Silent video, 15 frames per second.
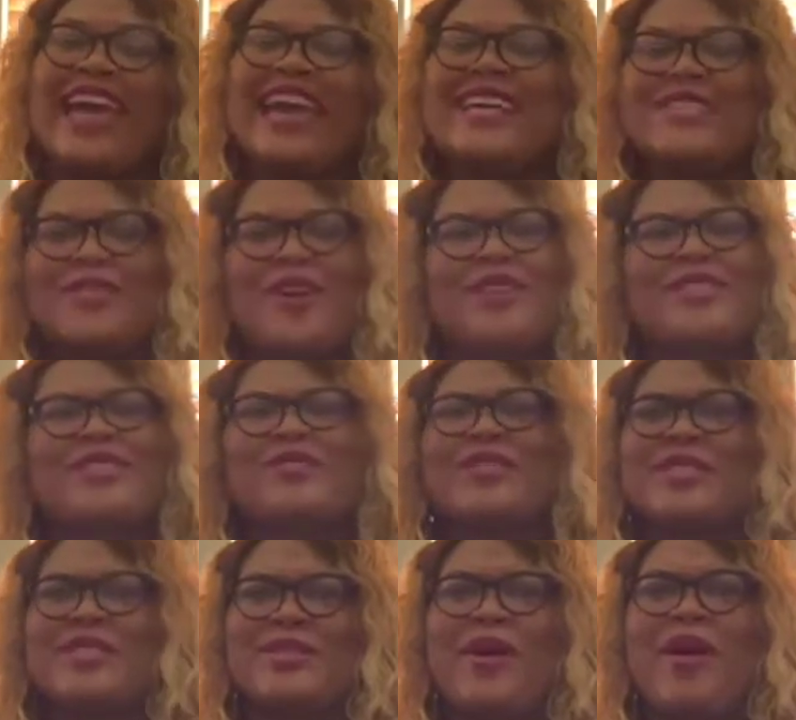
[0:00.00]
It's also a
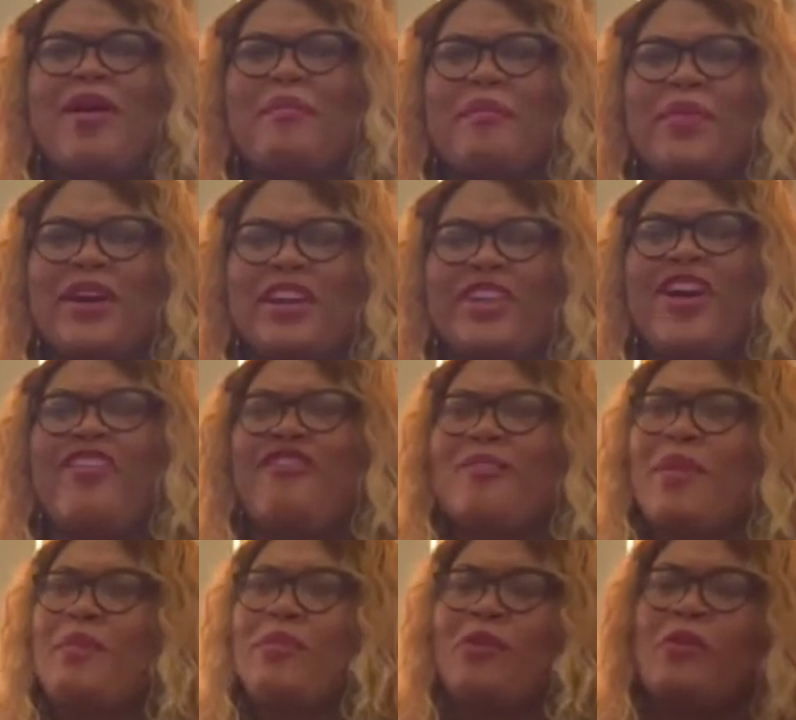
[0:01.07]
song book. Y'all
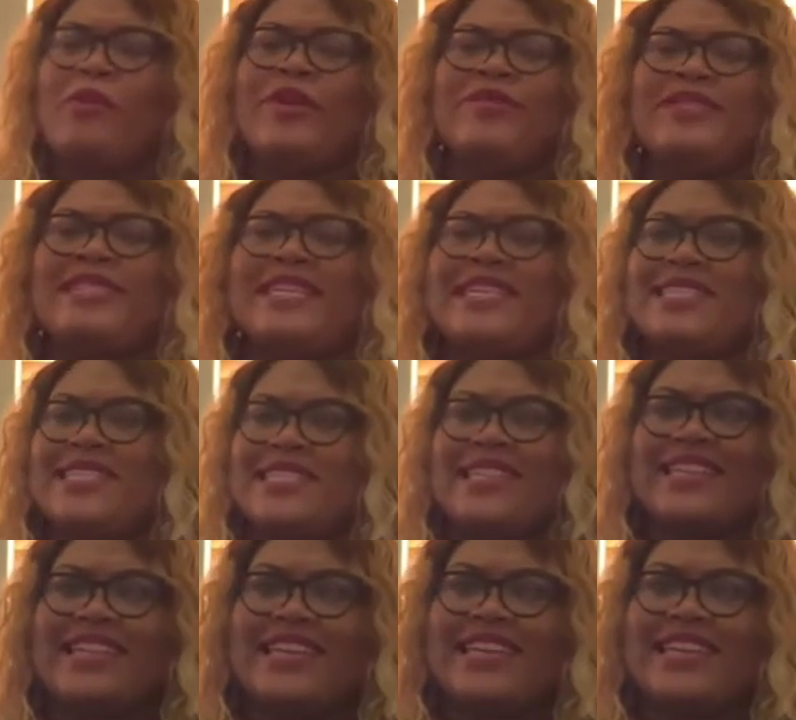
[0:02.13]
remember when we used to get
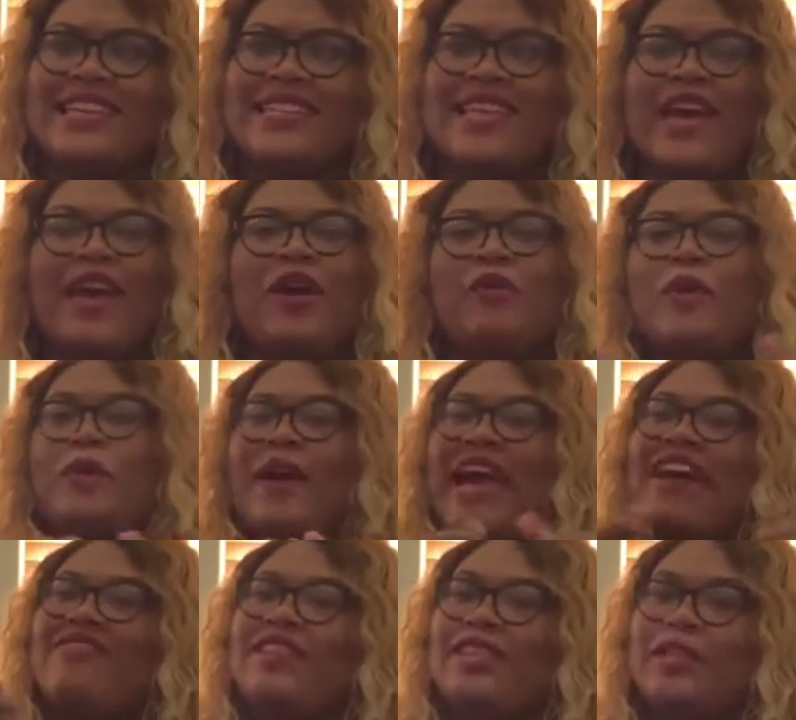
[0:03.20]
CDs? We would
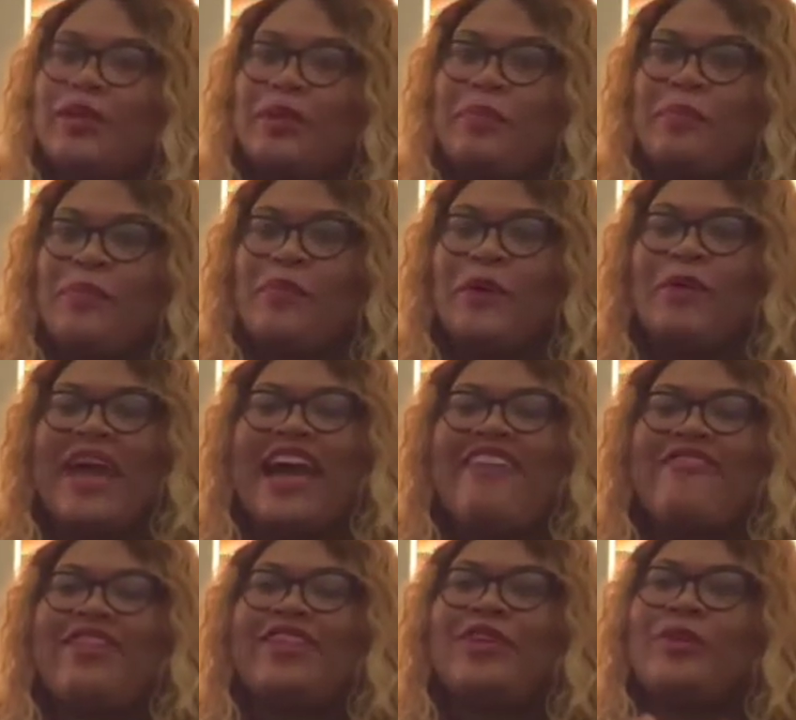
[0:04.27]
have the
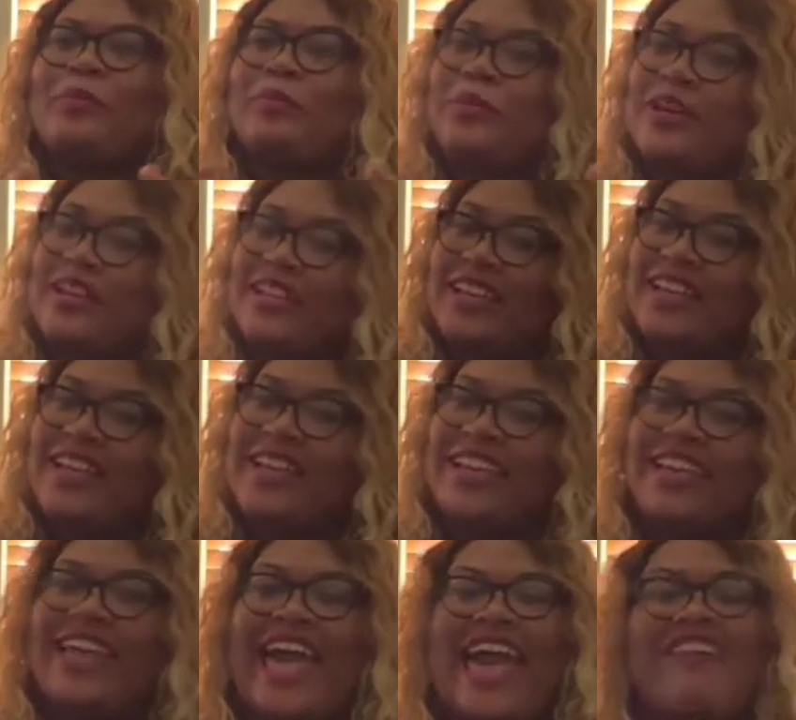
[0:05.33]
little
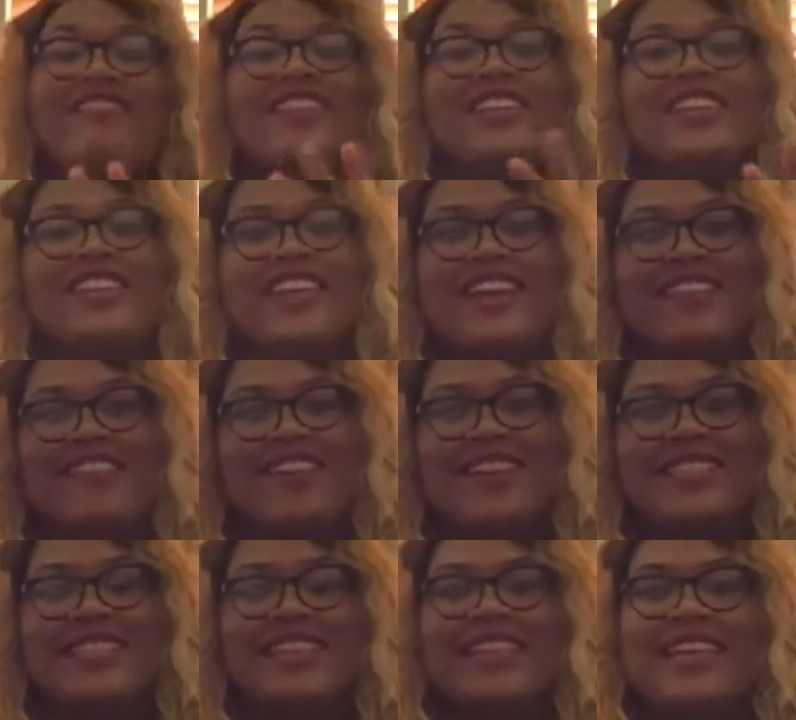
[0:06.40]
booklet, have the
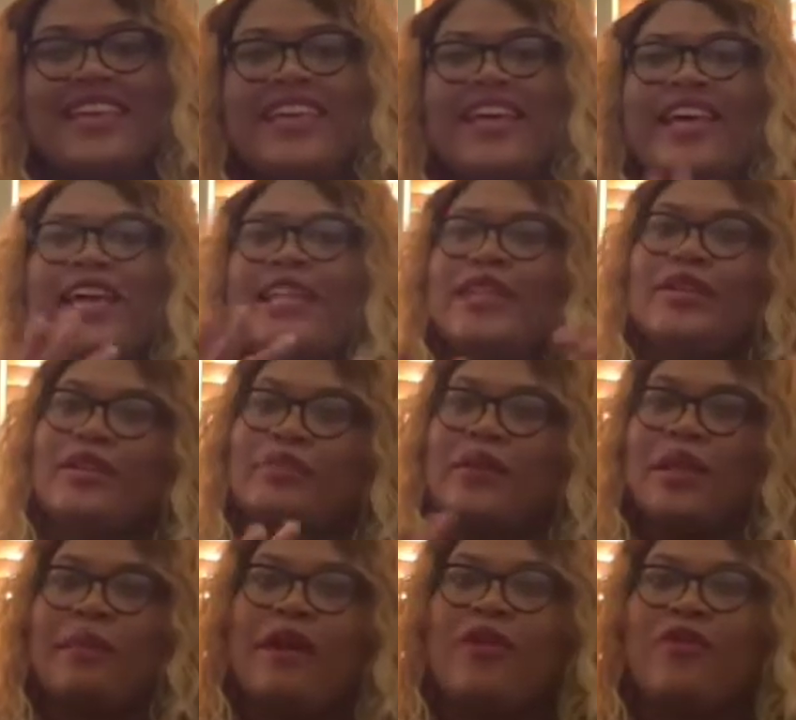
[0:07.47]
lyrics in it, a little
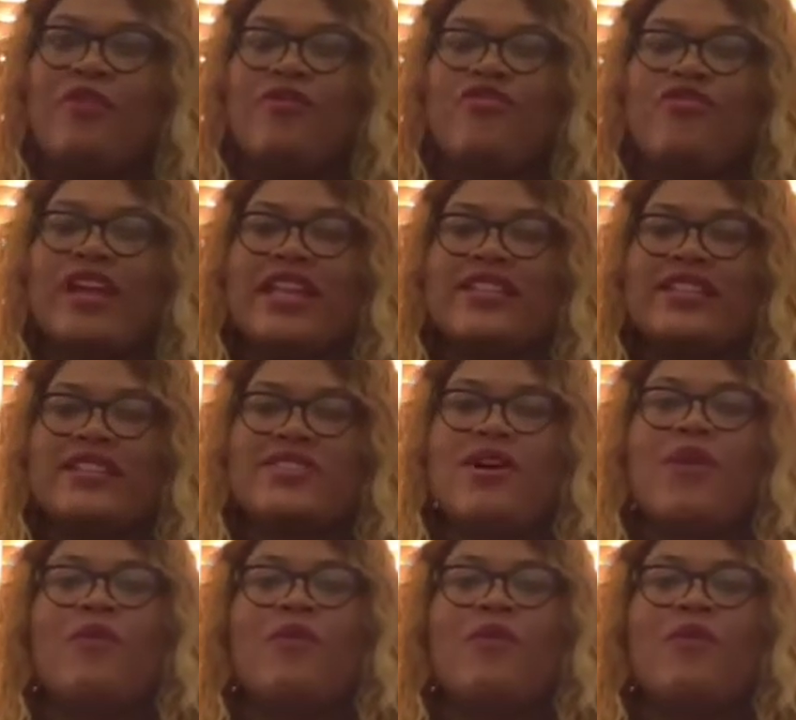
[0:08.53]
bit about who created the song.